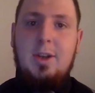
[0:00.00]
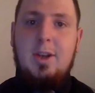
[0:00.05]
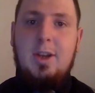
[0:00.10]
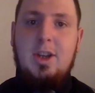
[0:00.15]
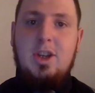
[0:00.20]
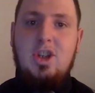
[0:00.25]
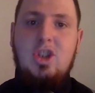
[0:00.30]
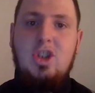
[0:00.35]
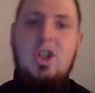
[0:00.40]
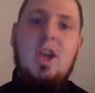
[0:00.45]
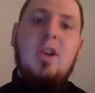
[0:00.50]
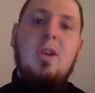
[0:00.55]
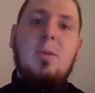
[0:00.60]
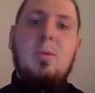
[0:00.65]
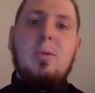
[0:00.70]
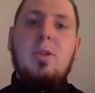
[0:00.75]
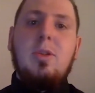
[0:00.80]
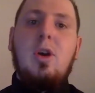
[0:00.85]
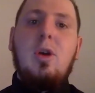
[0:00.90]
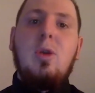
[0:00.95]
and share it
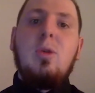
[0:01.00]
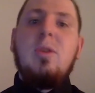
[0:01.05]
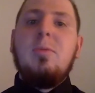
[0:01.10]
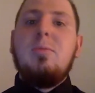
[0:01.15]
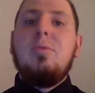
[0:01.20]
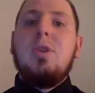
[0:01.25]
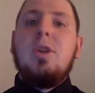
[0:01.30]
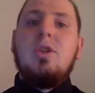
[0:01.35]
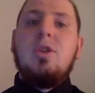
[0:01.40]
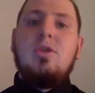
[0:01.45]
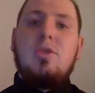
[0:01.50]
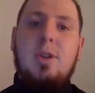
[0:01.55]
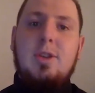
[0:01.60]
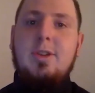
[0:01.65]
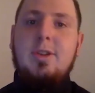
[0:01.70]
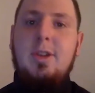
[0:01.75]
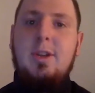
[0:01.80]
with the whole of British wrestling.